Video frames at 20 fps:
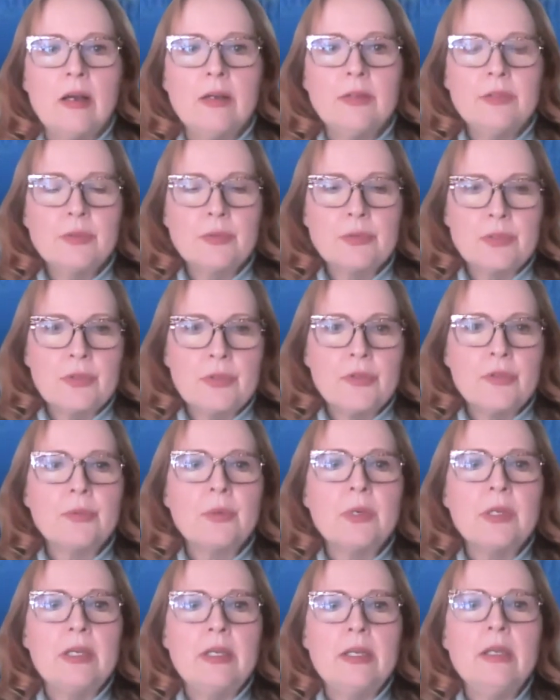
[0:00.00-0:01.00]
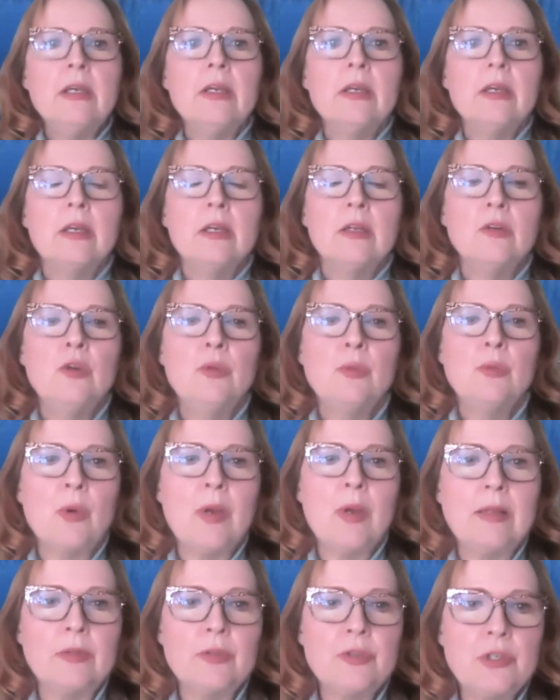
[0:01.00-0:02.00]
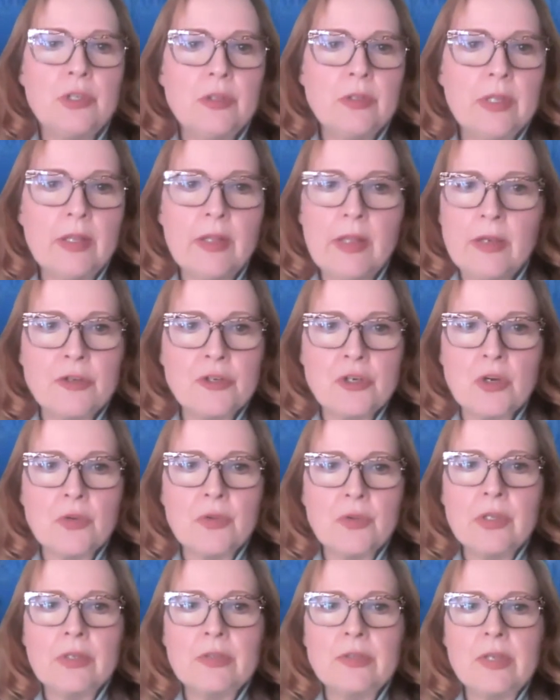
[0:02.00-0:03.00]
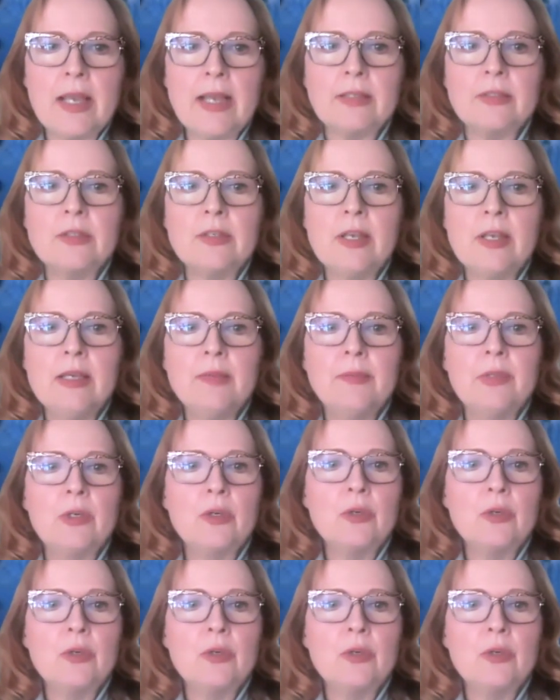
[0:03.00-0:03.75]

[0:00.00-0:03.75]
there was a 3 numerology. They share the exact same. They're